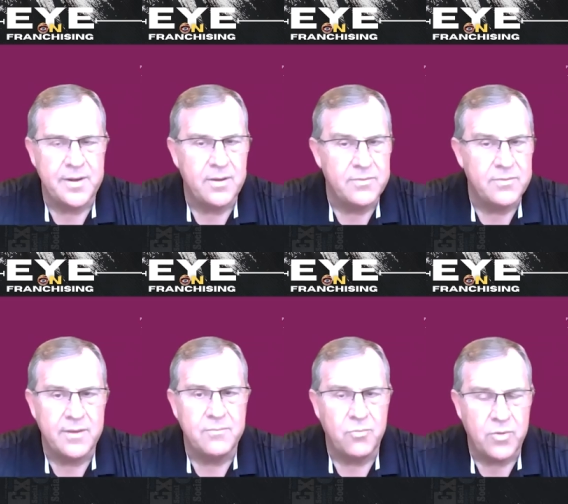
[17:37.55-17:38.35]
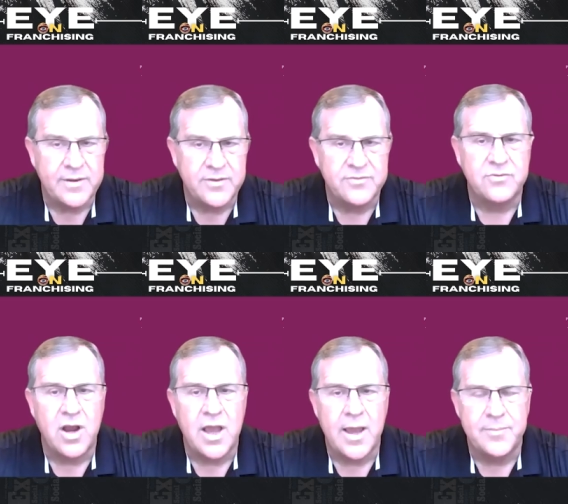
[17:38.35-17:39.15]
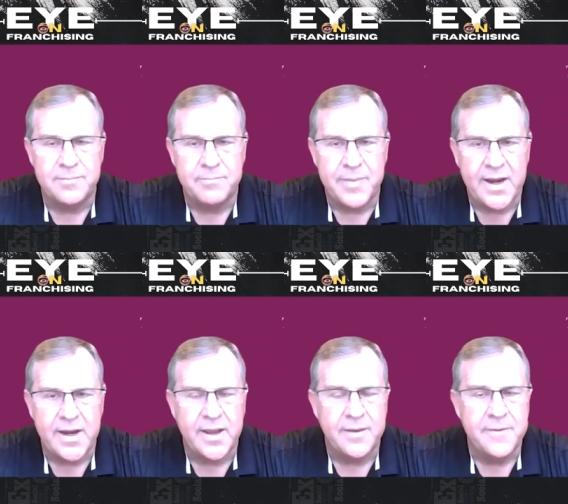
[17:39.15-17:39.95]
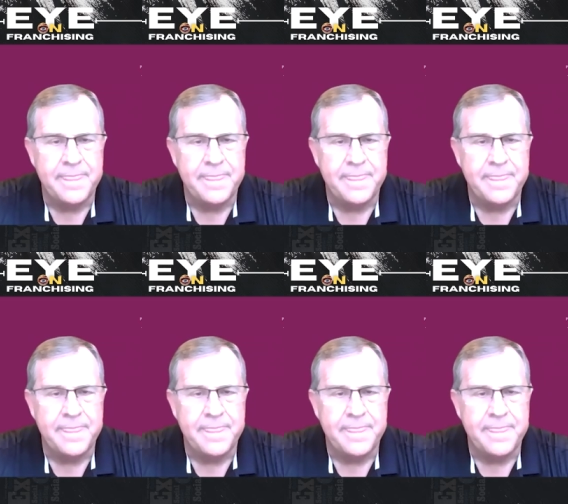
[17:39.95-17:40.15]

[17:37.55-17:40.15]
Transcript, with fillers: You know, the, what I described and painting. Paint,